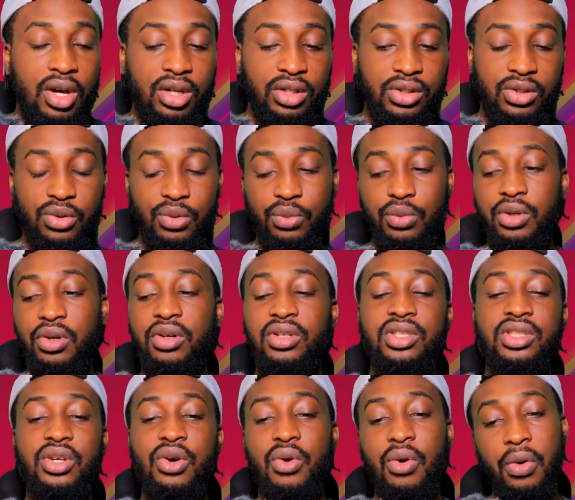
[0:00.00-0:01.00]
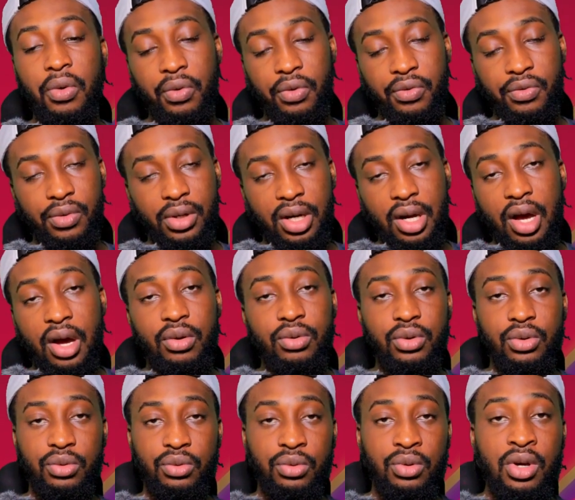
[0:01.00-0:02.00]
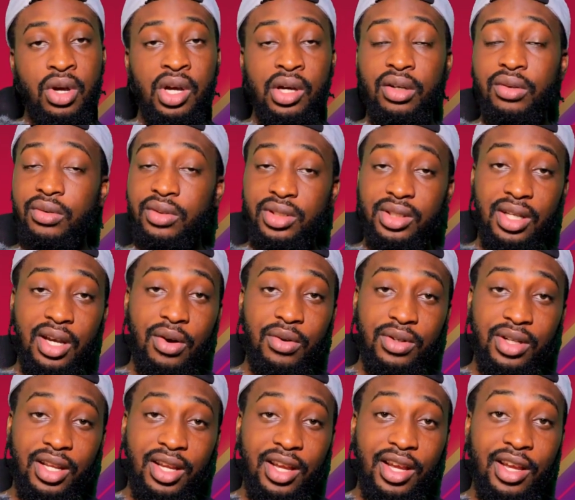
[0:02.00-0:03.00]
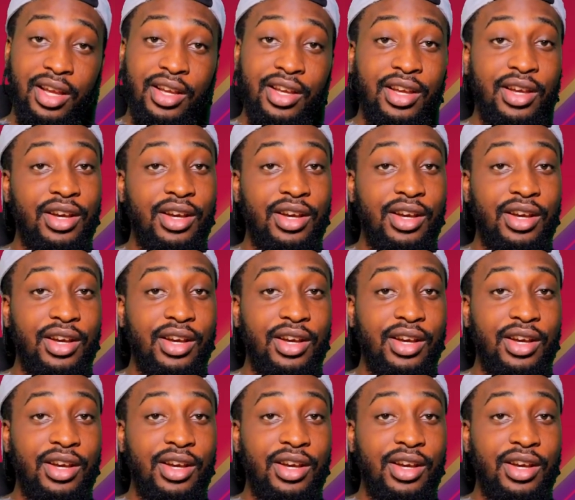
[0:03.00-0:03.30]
So we got this hungry Ronaldo who is out there